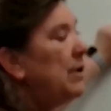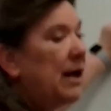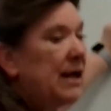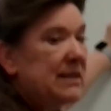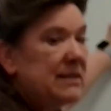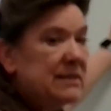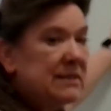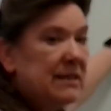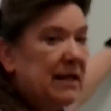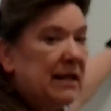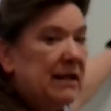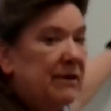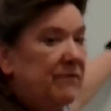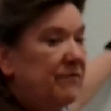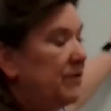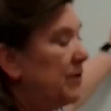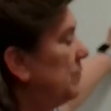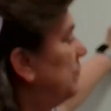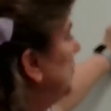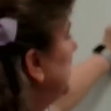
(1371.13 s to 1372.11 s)
I said
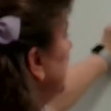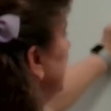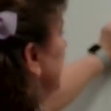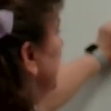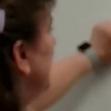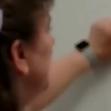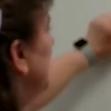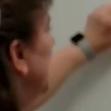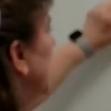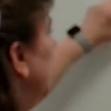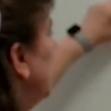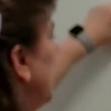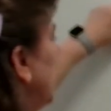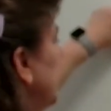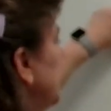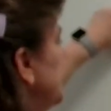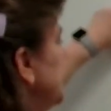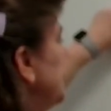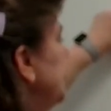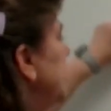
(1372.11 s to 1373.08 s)
if it went from a
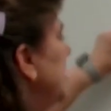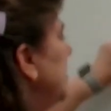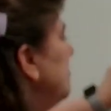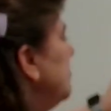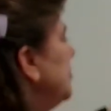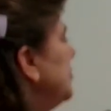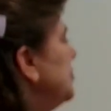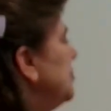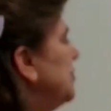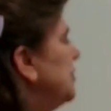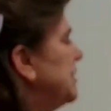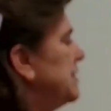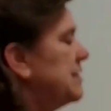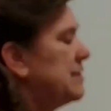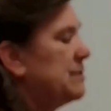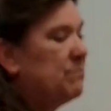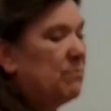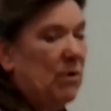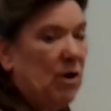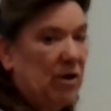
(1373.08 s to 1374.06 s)
larger number to a
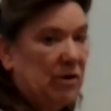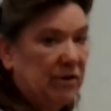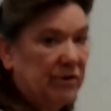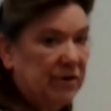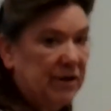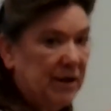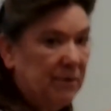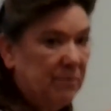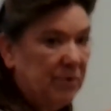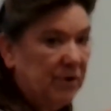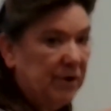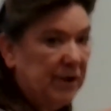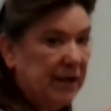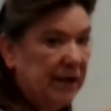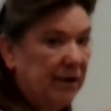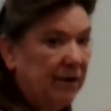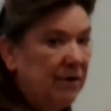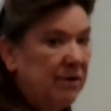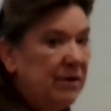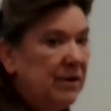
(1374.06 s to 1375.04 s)
smaller number
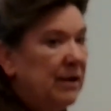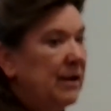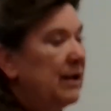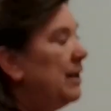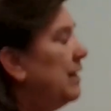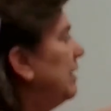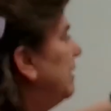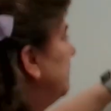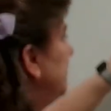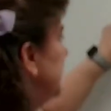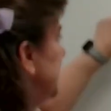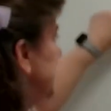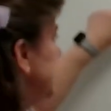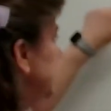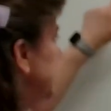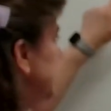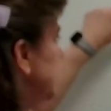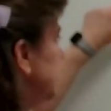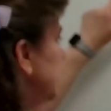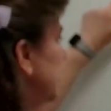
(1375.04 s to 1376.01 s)
here, if
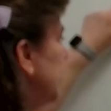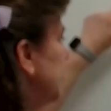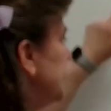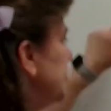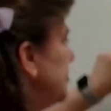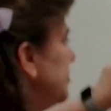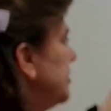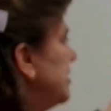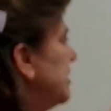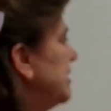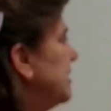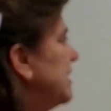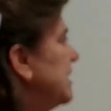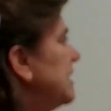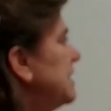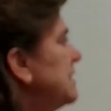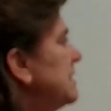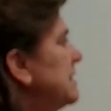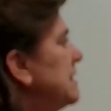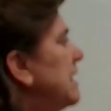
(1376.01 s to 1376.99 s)
this is larger than
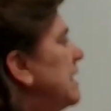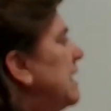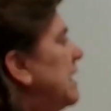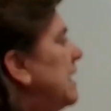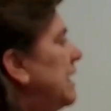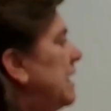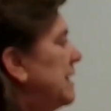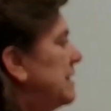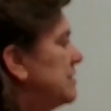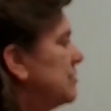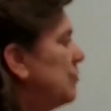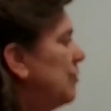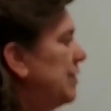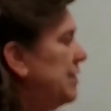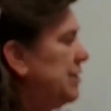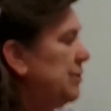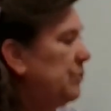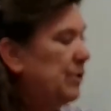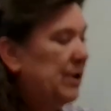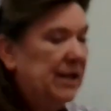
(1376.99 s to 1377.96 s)
this, it's
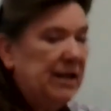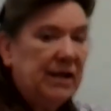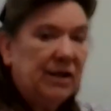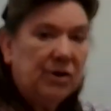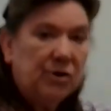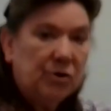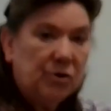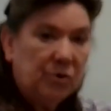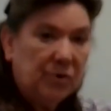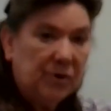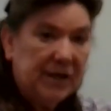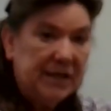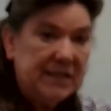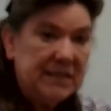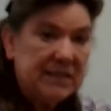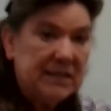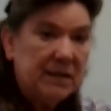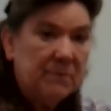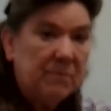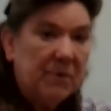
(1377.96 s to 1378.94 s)
going to
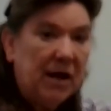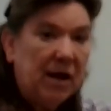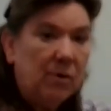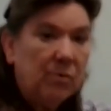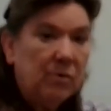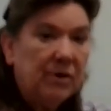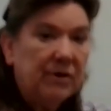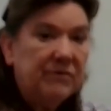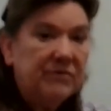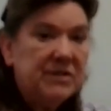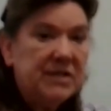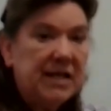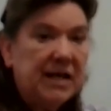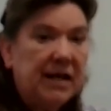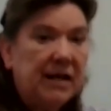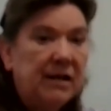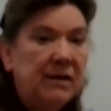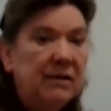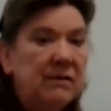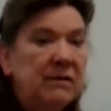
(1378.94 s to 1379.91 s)
increase the power of
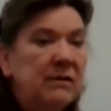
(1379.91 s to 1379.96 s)
10.